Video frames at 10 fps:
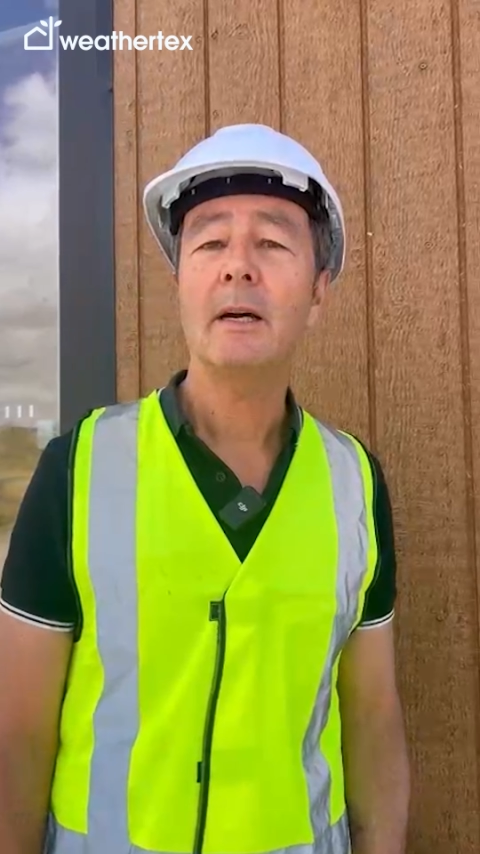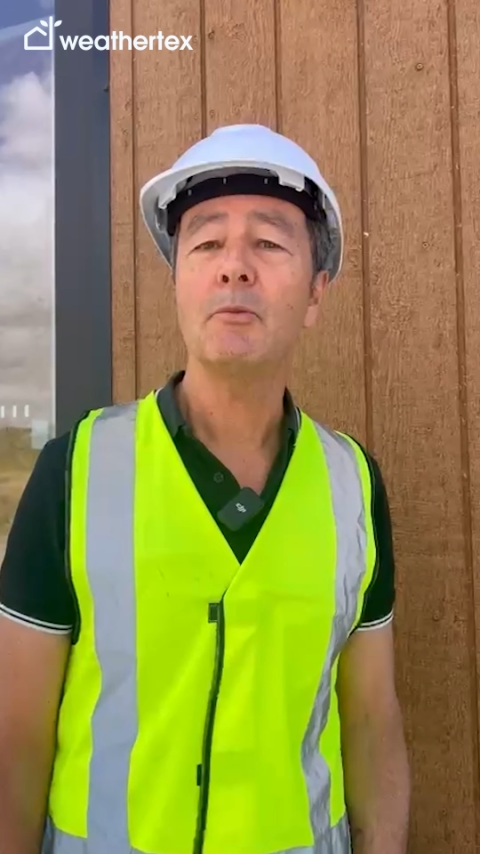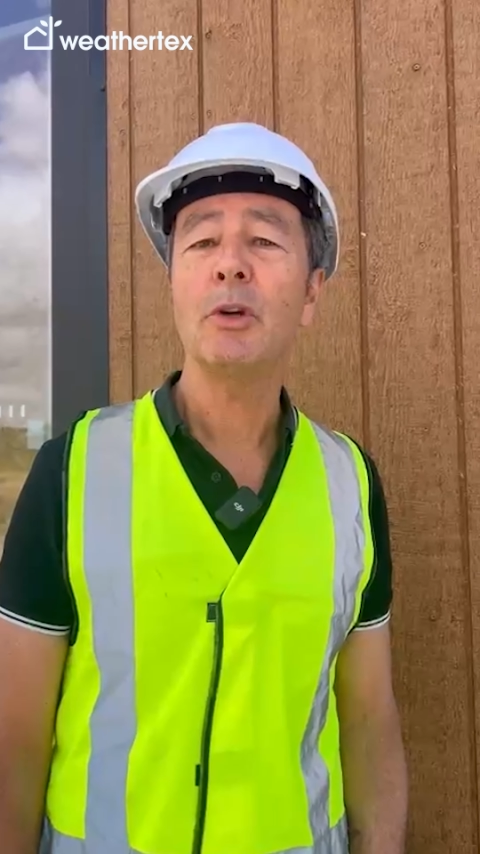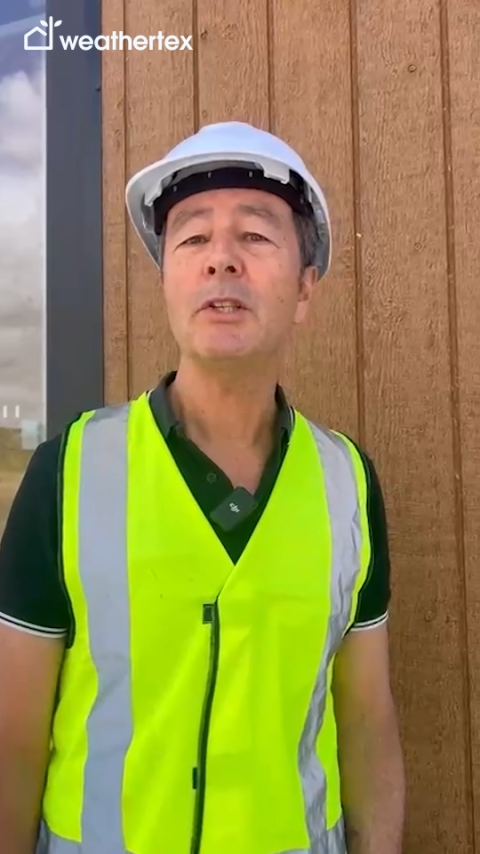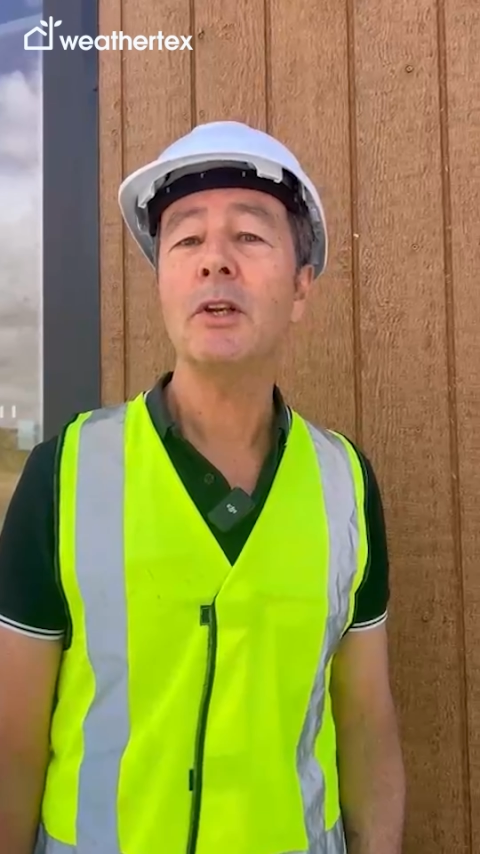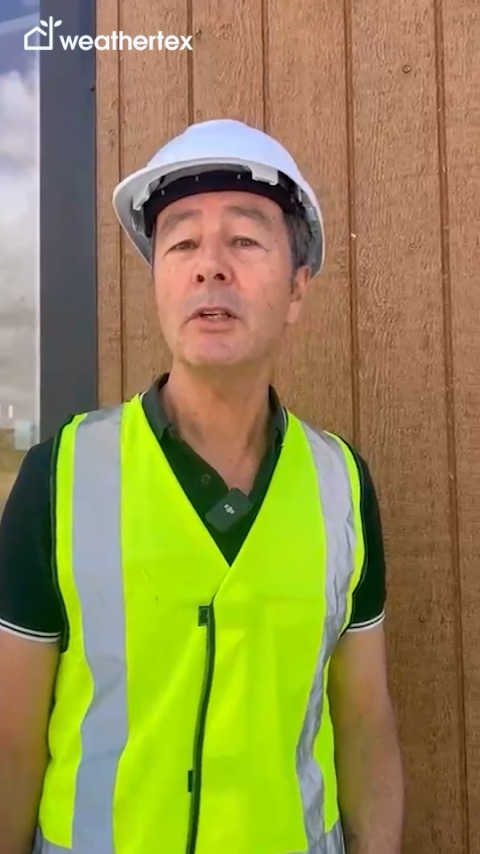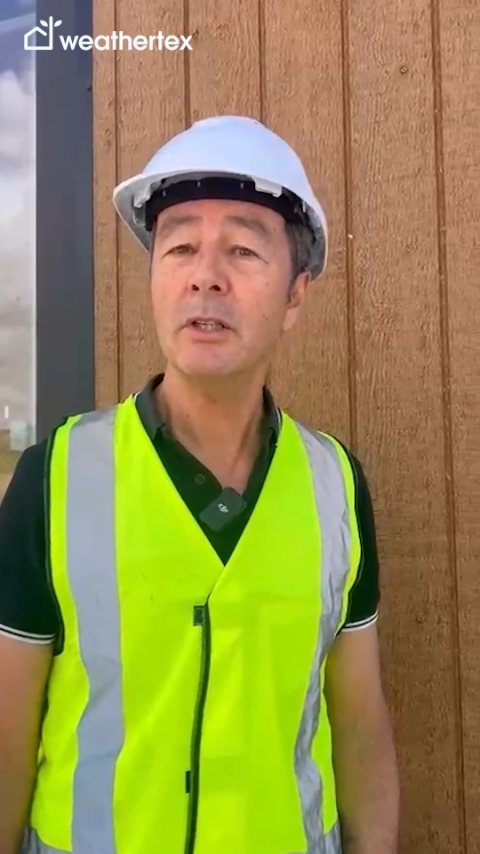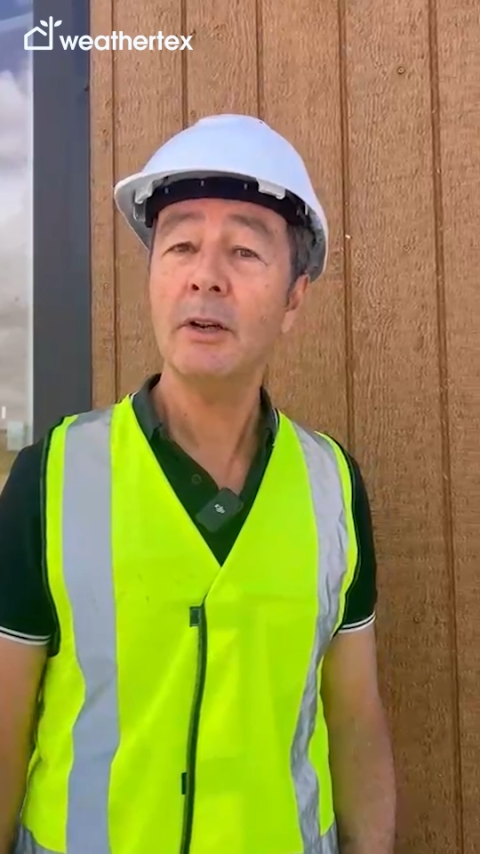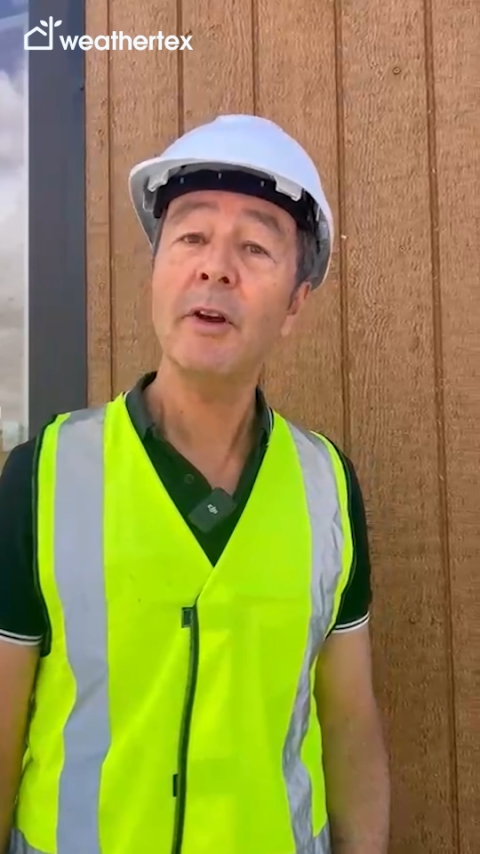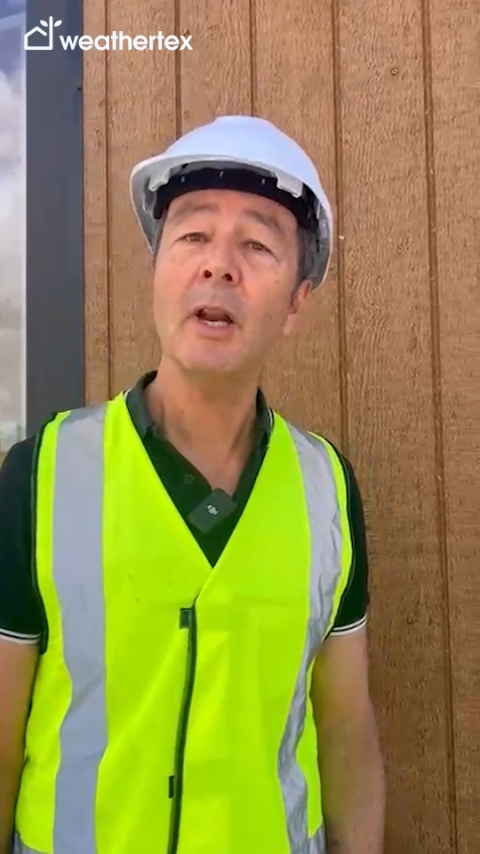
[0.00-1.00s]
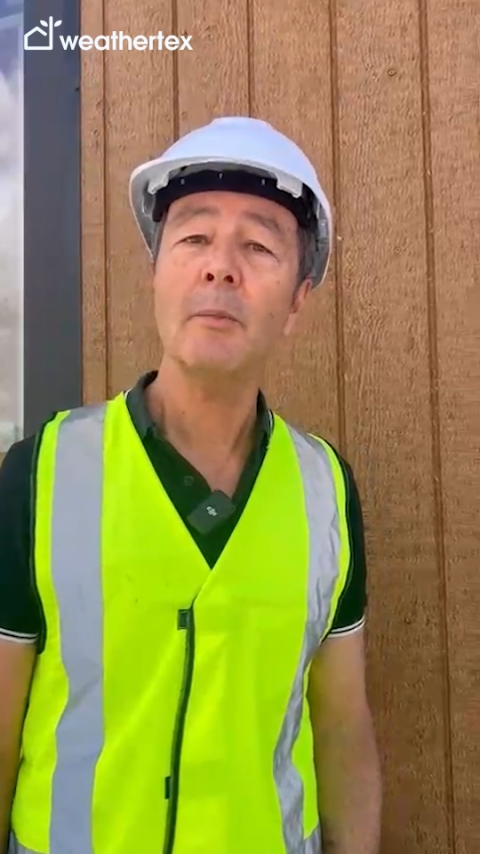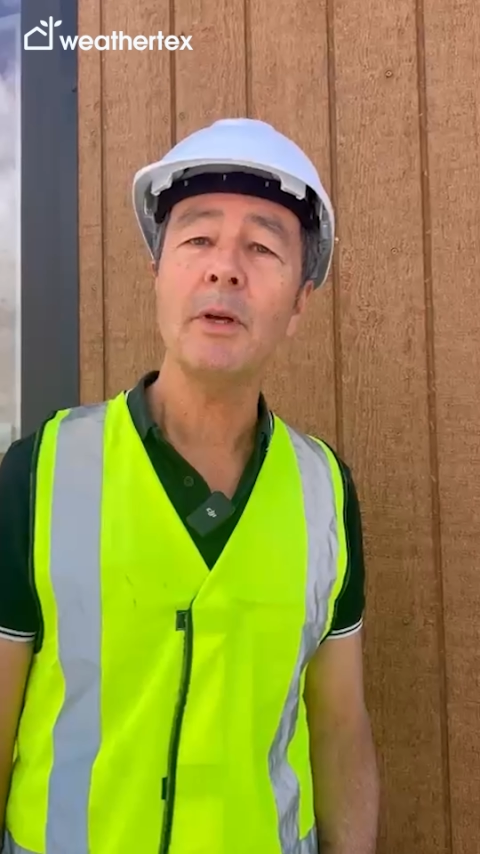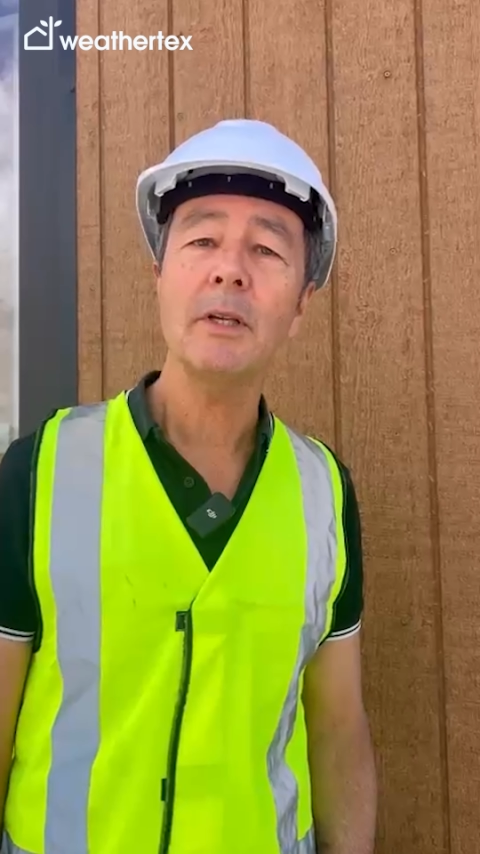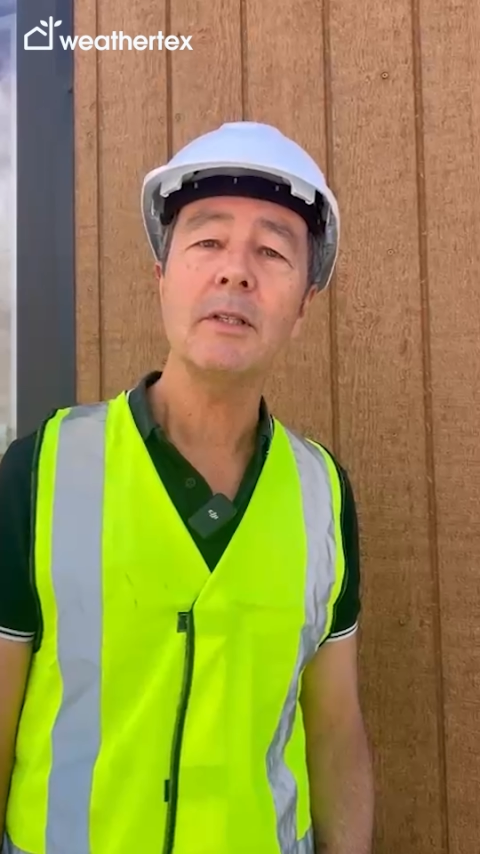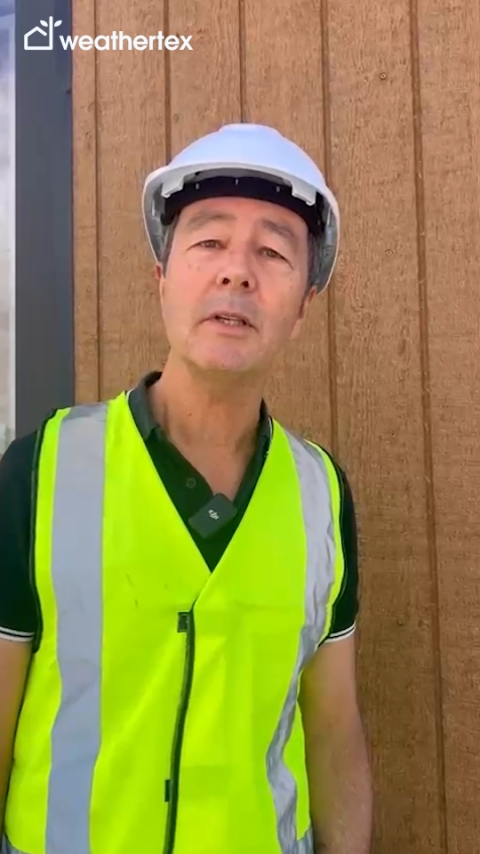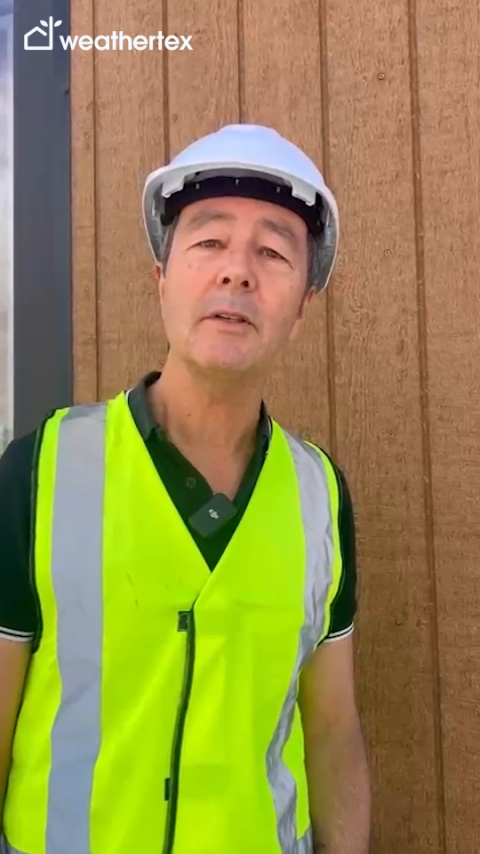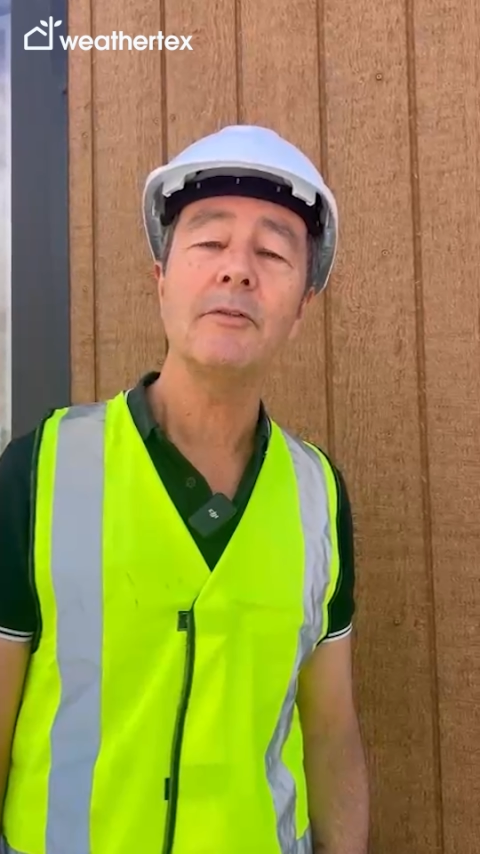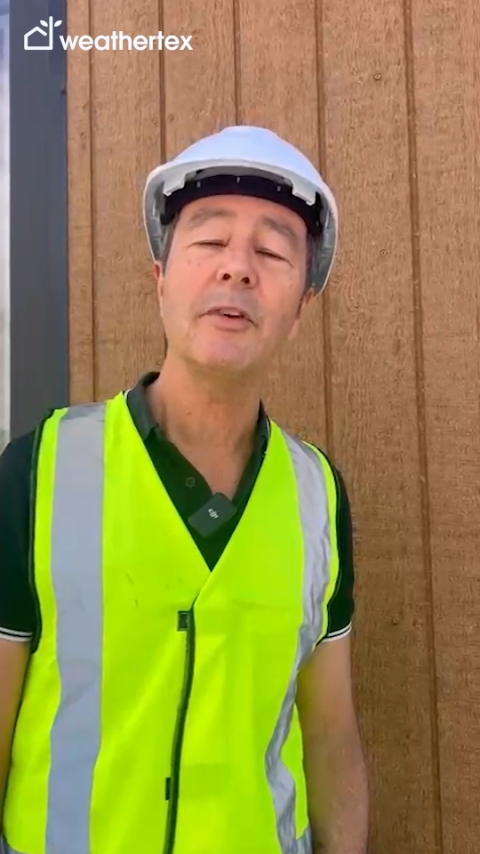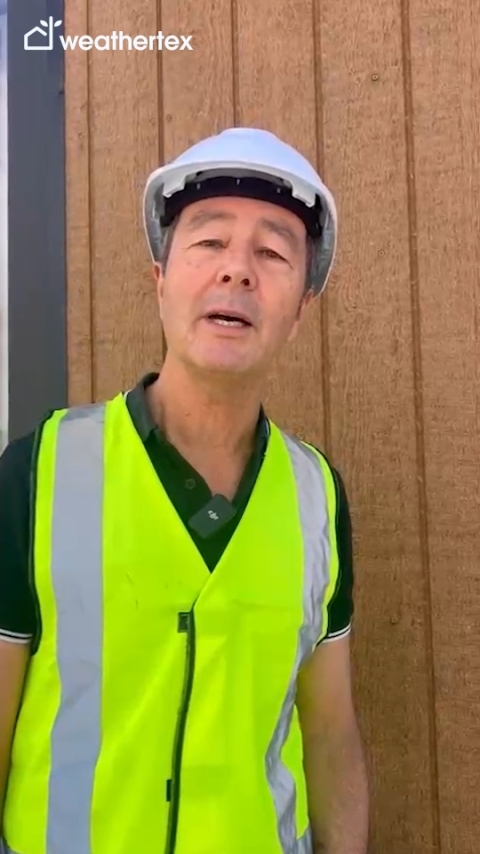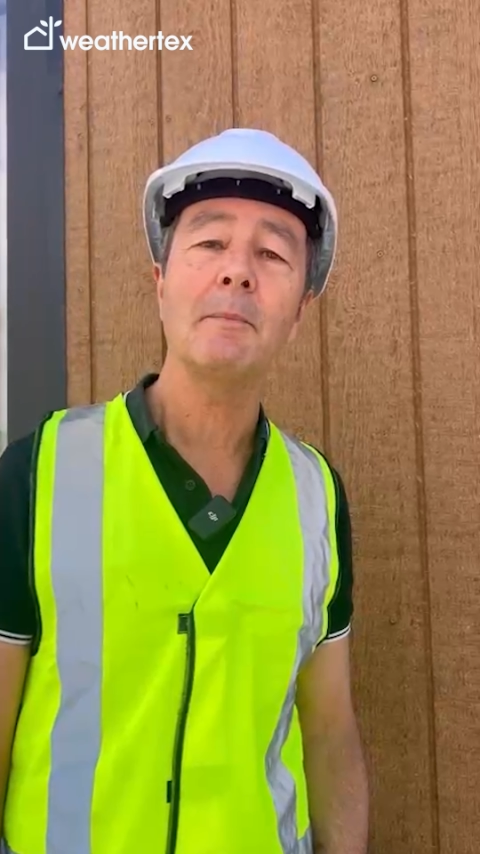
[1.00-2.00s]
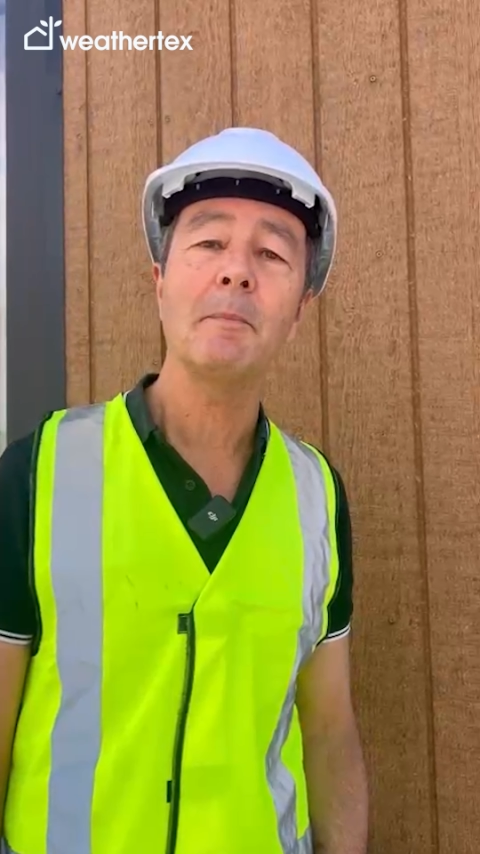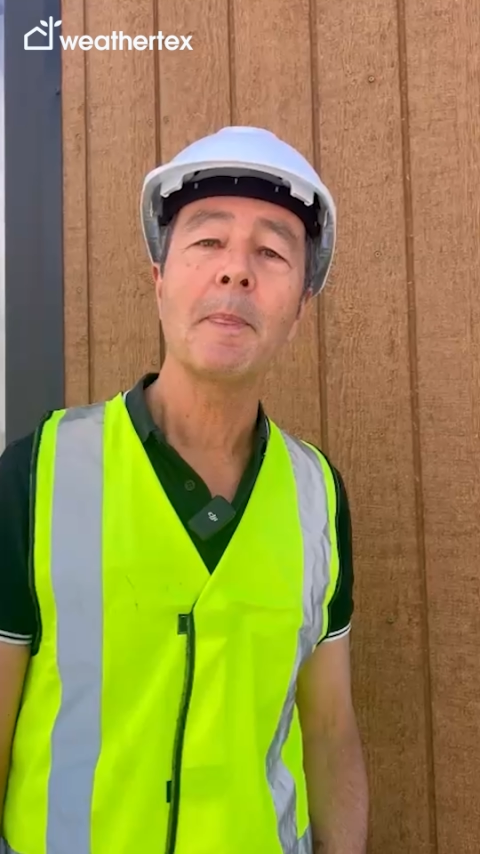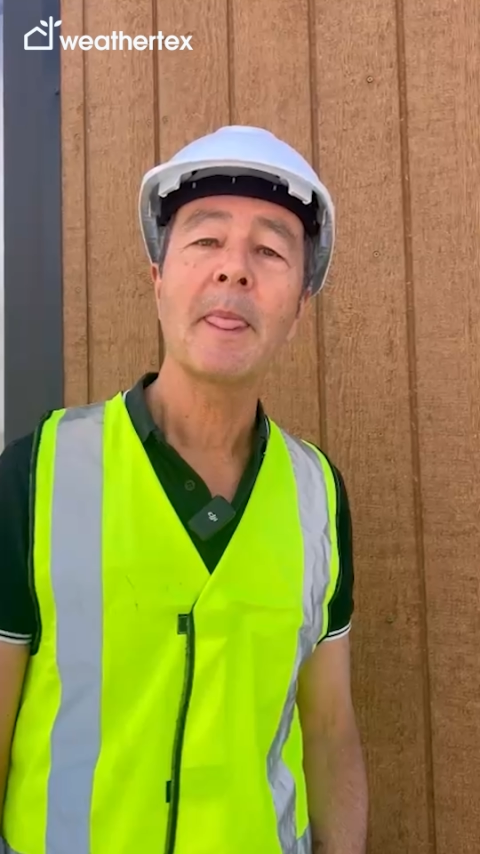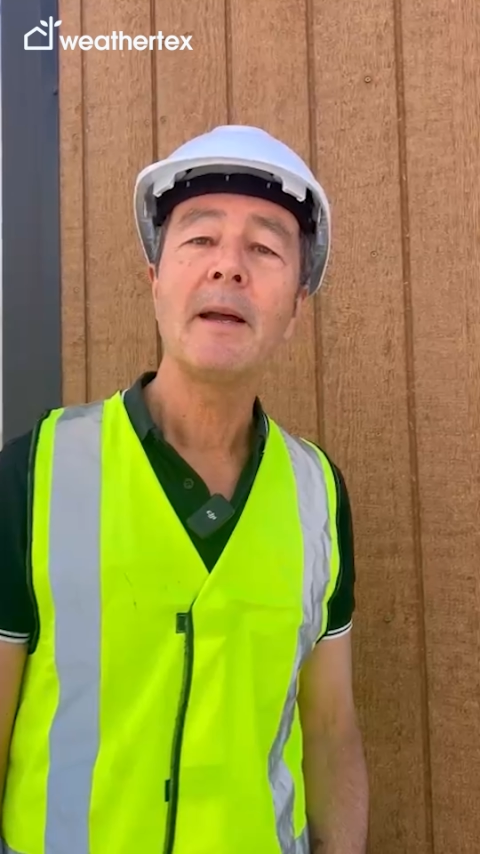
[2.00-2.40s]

research and development of